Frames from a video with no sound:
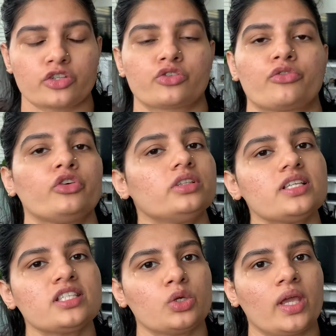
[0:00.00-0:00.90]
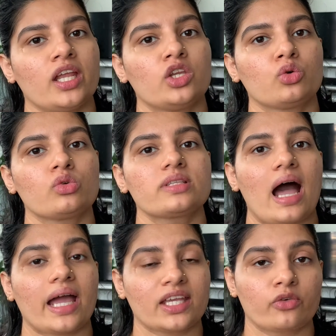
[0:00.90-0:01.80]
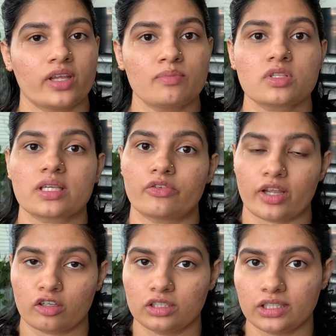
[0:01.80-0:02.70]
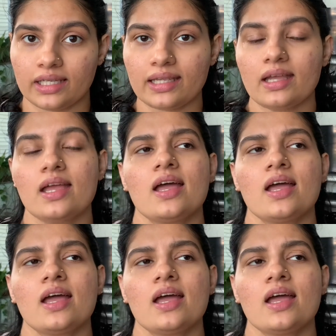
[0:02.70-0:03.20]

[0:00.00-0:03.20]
So for this, you can use eye creams regularly.